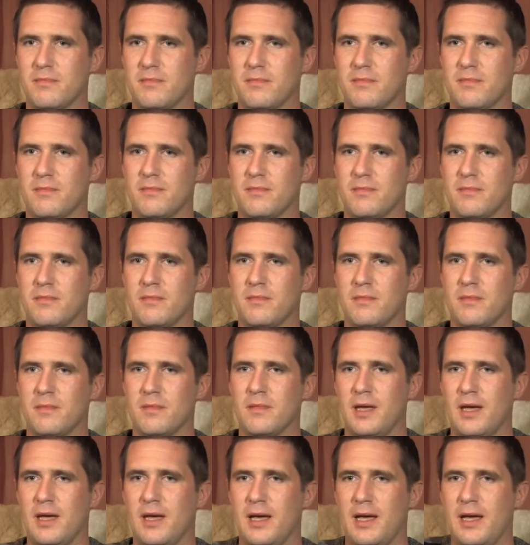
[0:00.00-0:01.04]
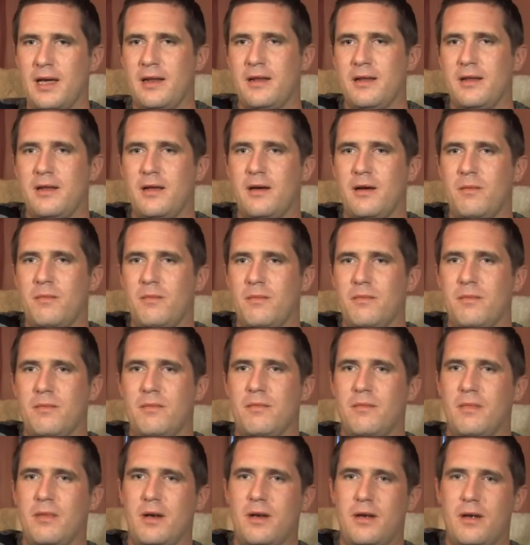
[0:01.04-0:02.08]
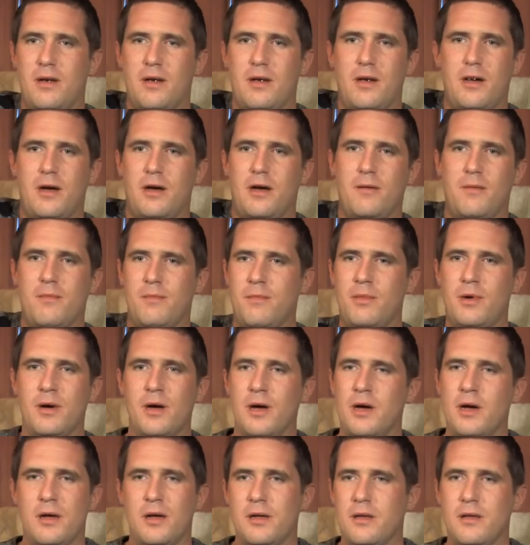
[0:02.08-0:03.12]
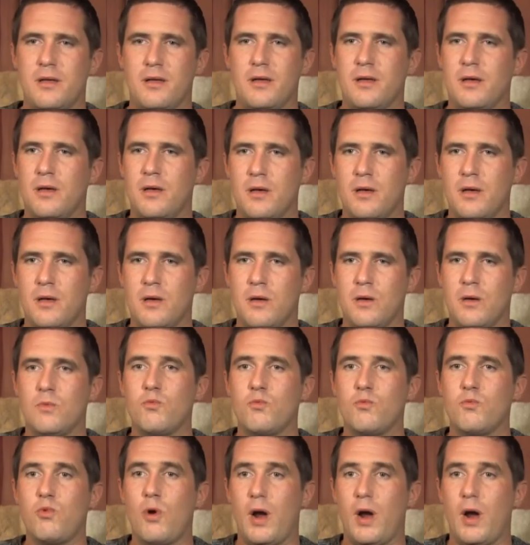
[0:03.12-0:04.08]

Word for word: Yeah and um, um, the male and the female.